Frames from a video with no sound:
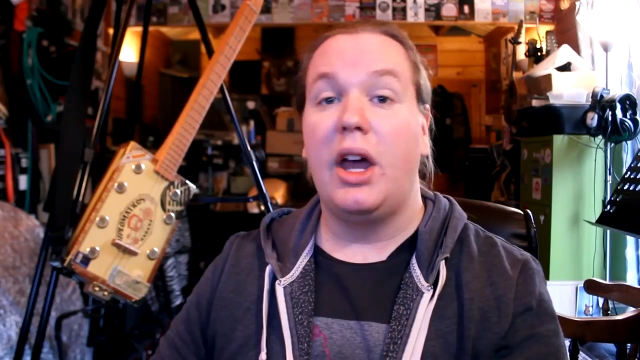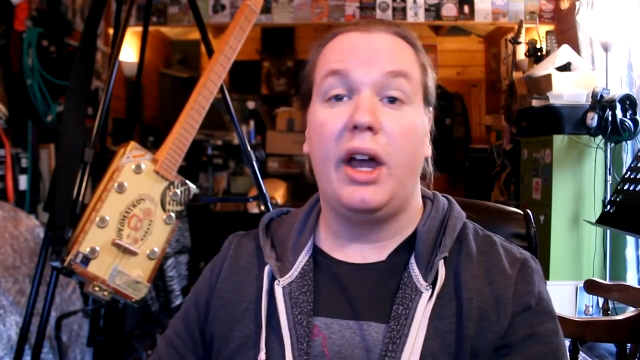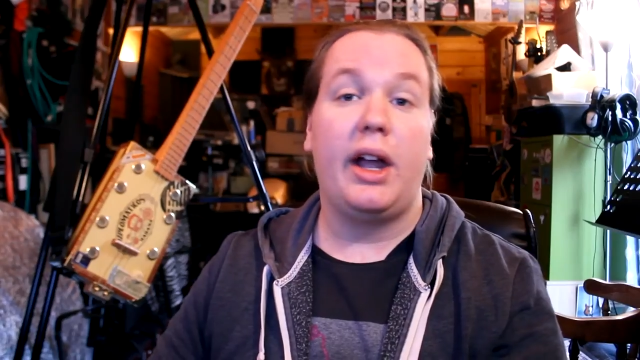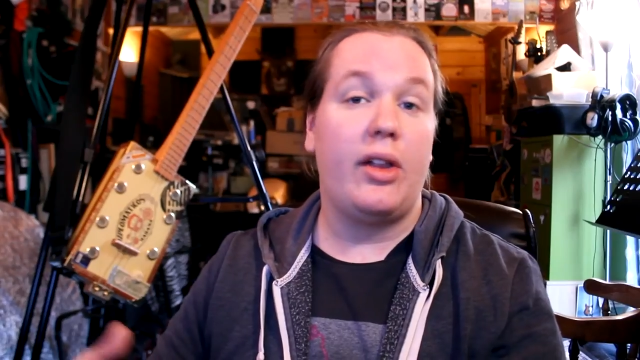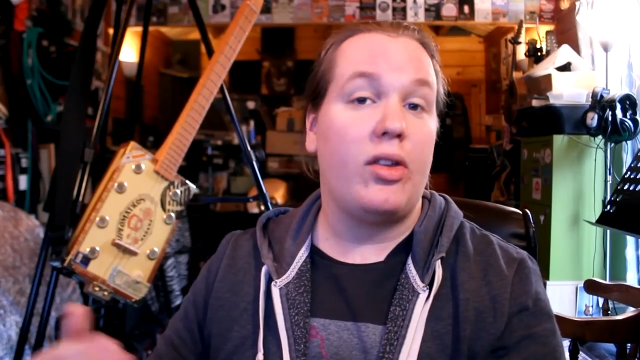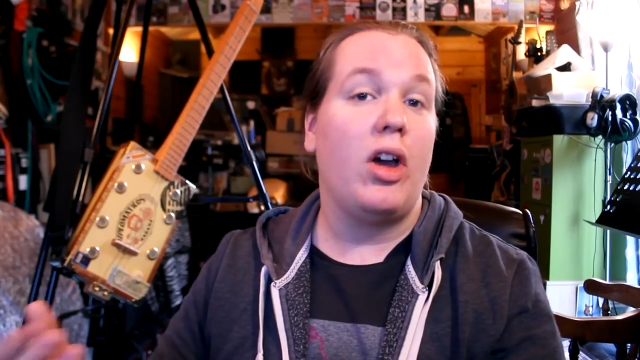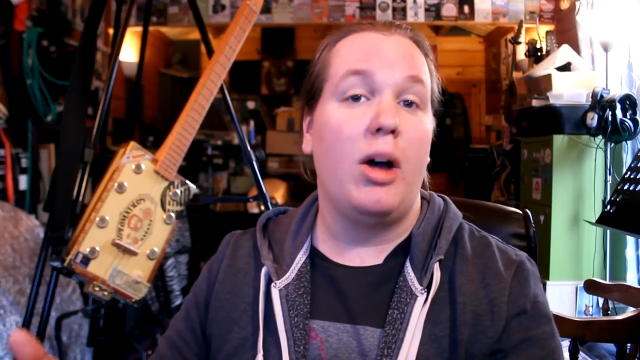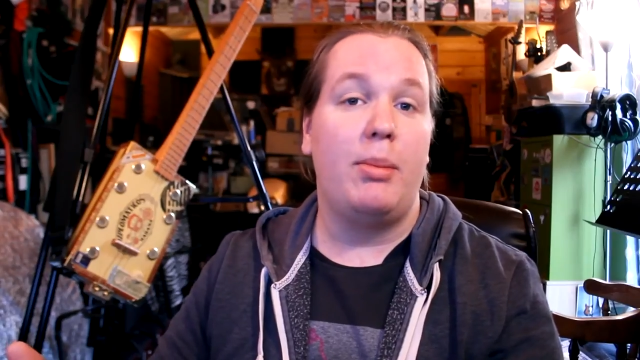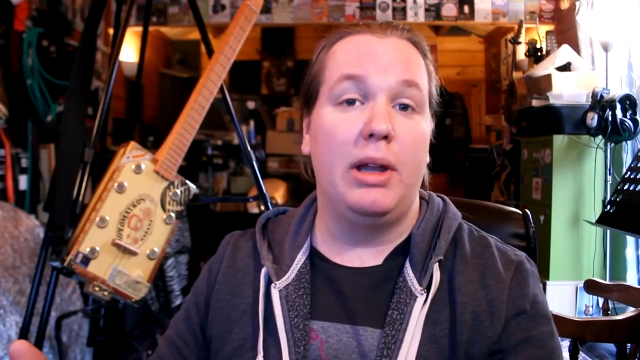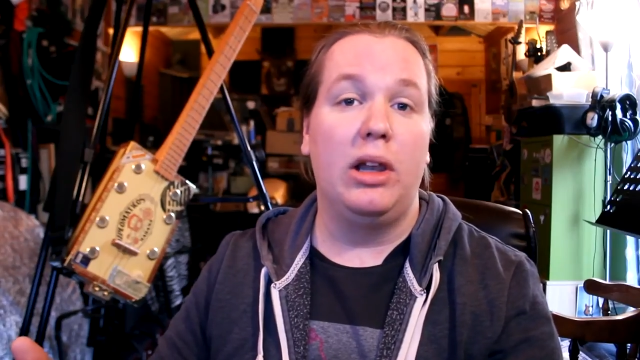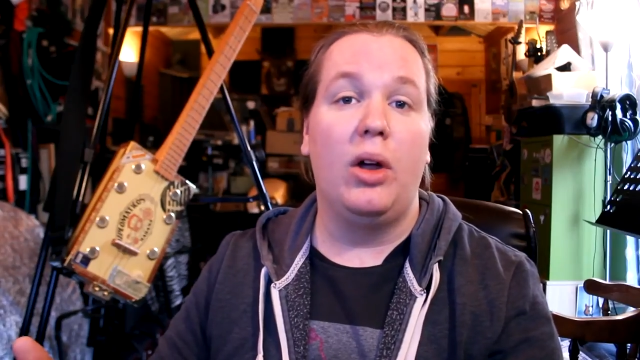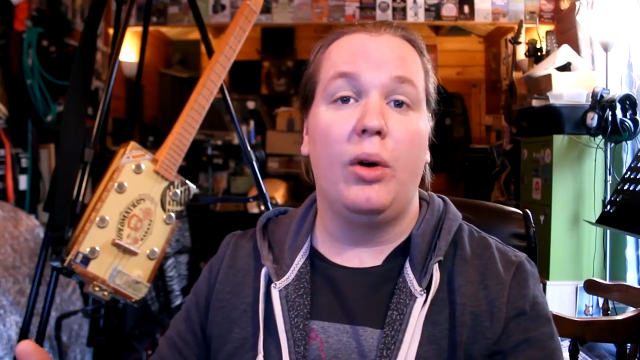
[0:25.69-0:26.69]
a guitar
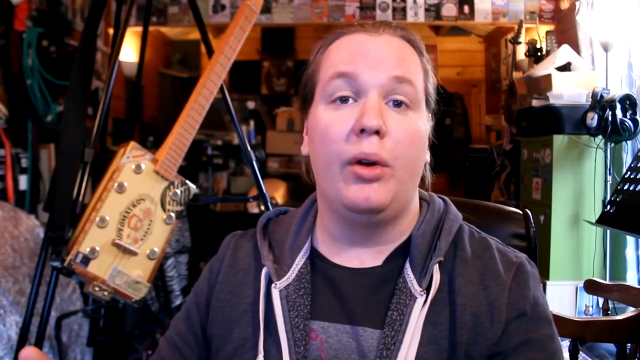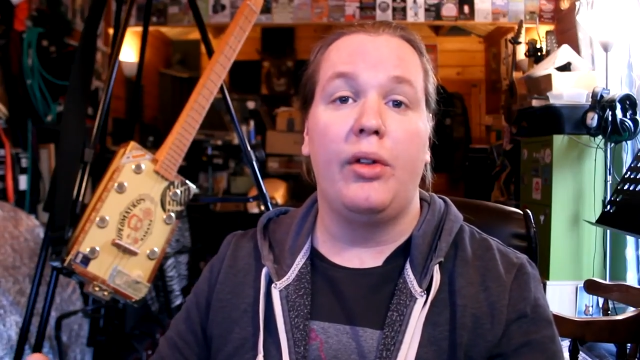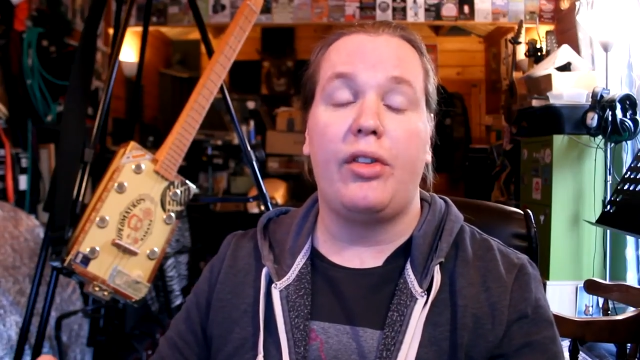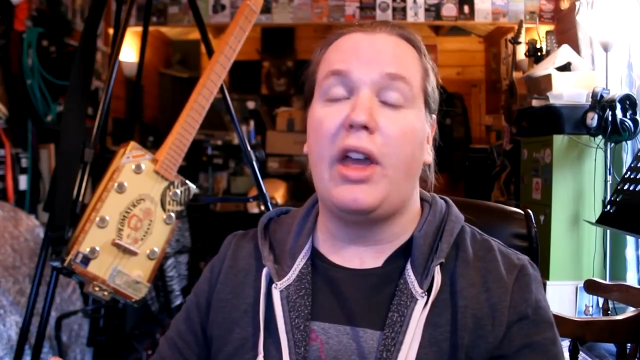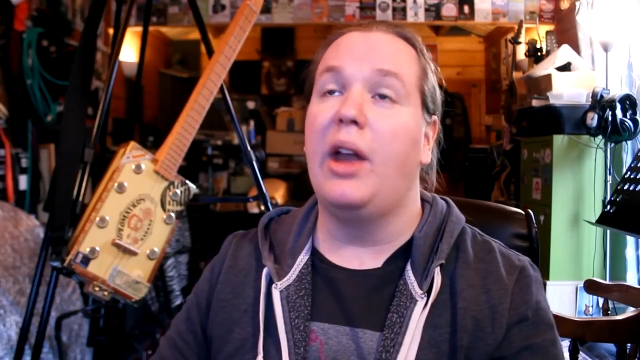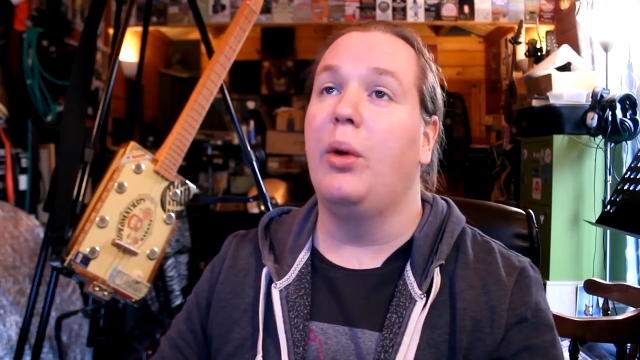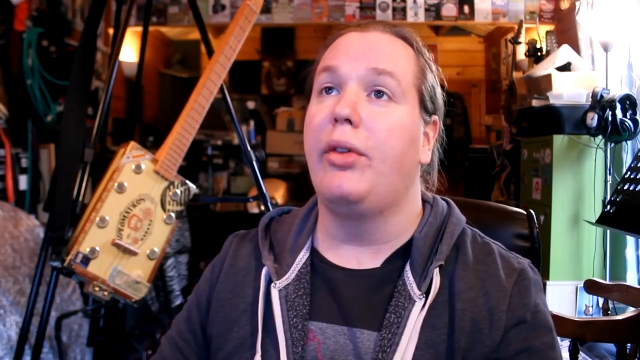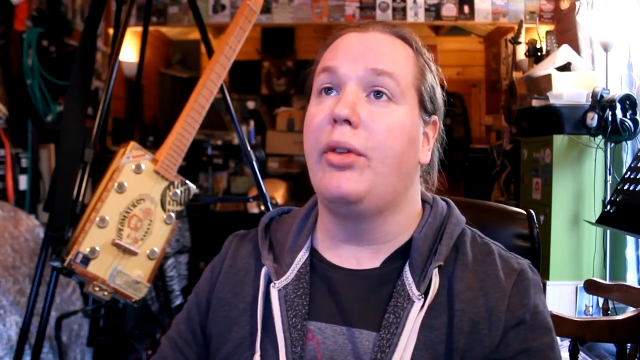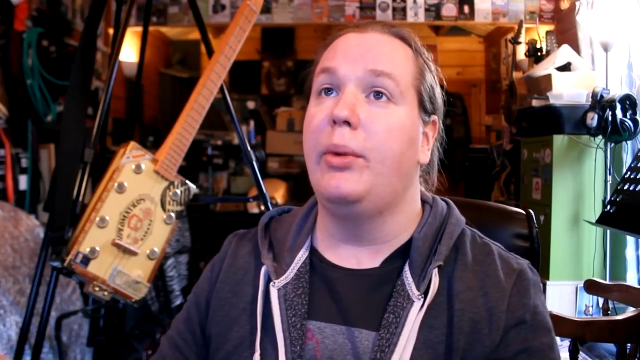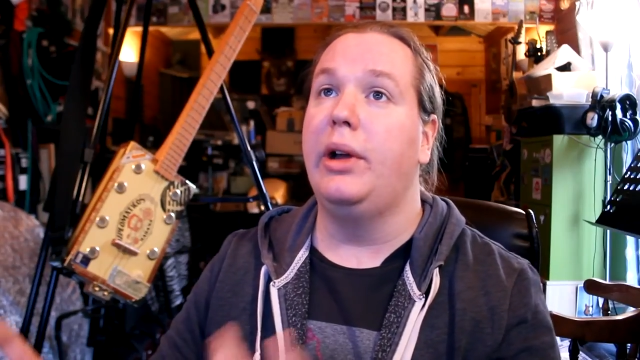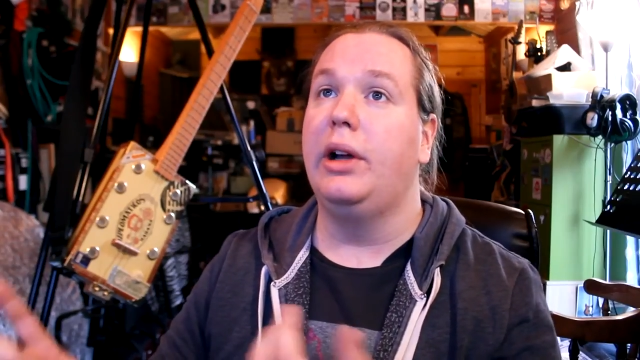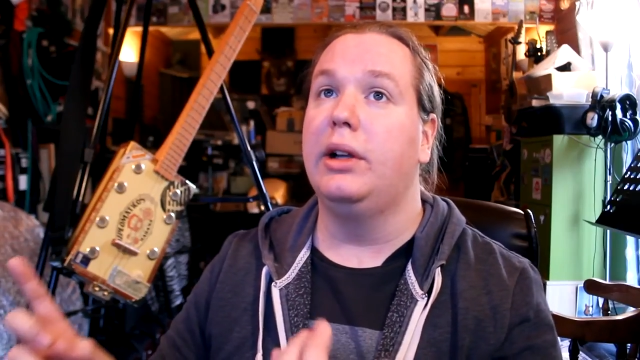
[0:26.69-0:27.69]
belongs, and
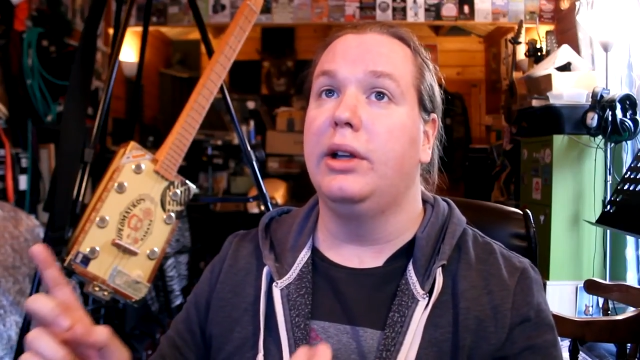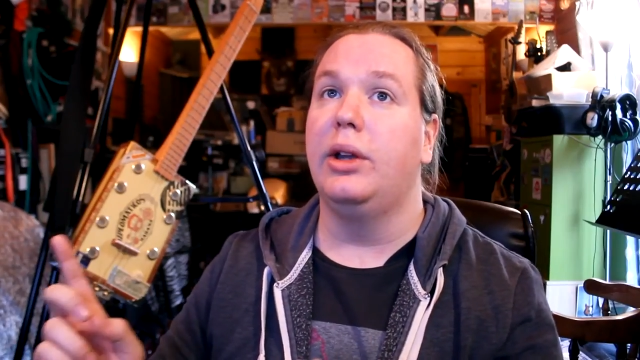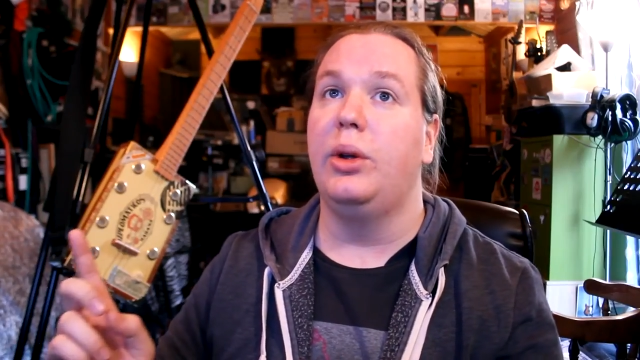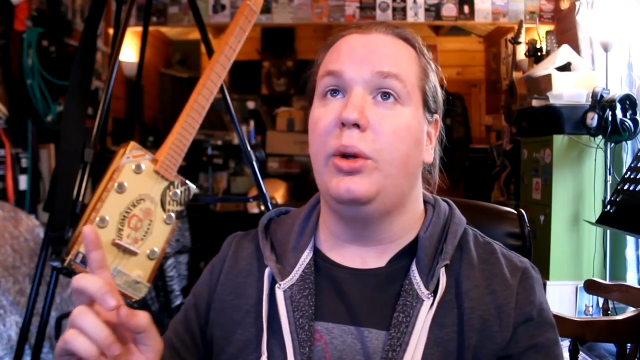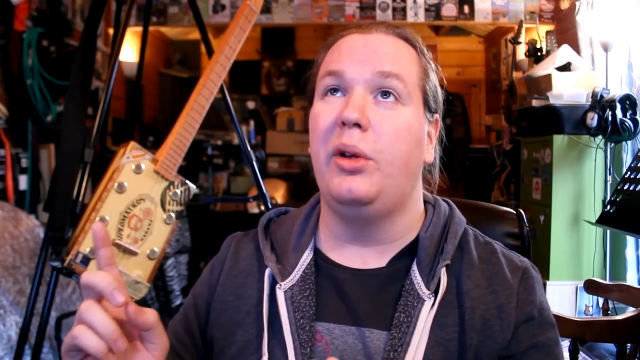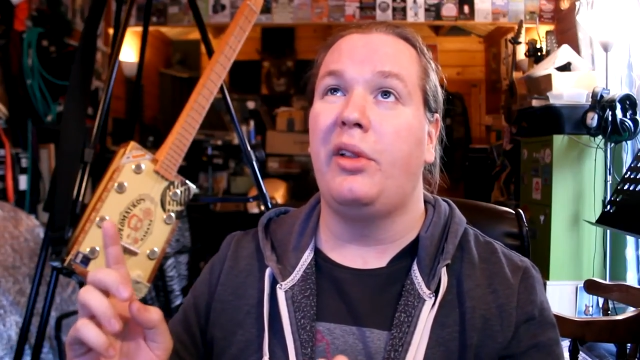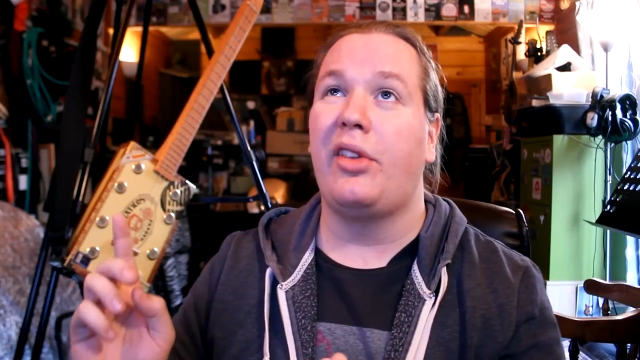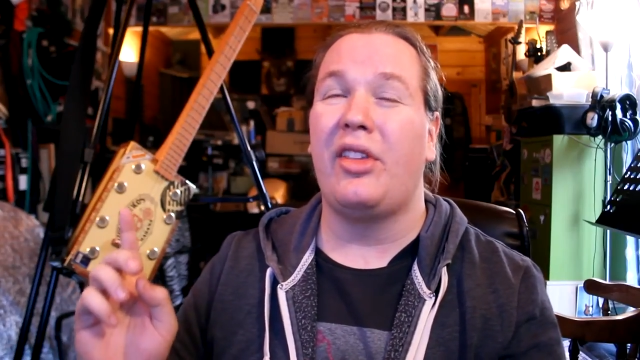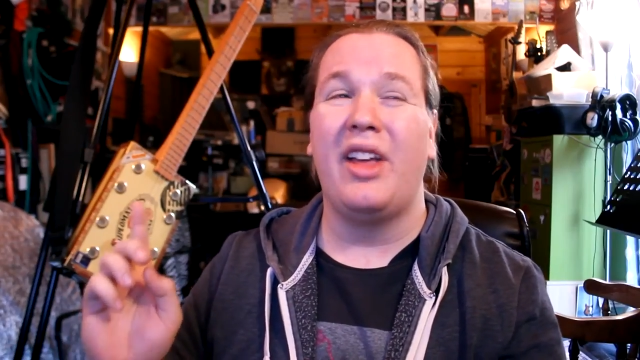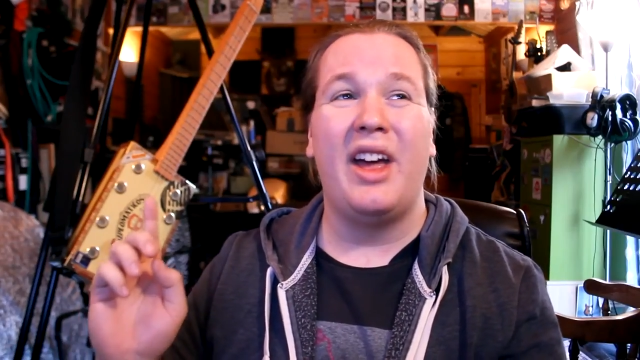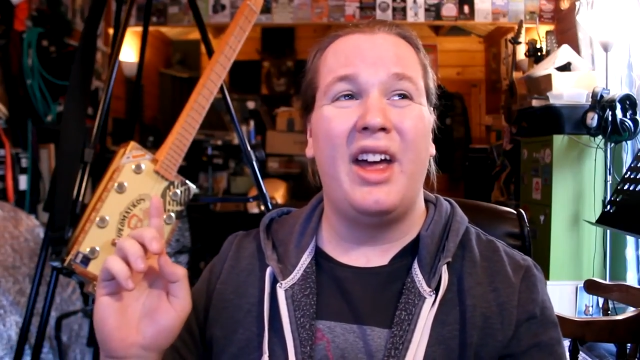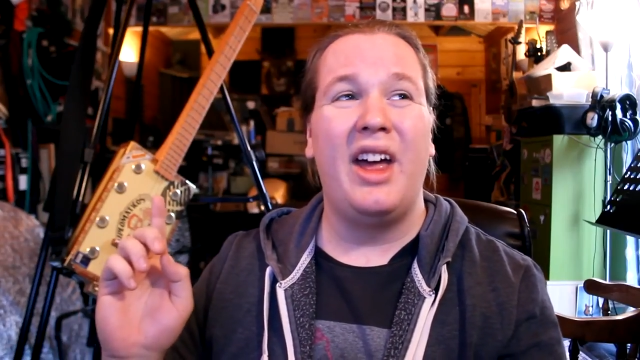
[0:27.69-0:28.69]
also includes